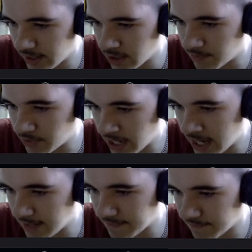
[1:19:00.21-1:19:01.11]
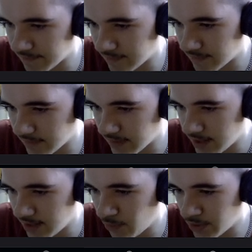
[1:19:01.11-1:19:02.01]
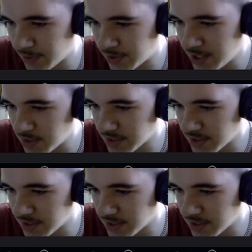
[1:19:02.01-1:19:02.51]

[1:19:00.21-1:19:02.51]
No, book A. What's wait? So these ones have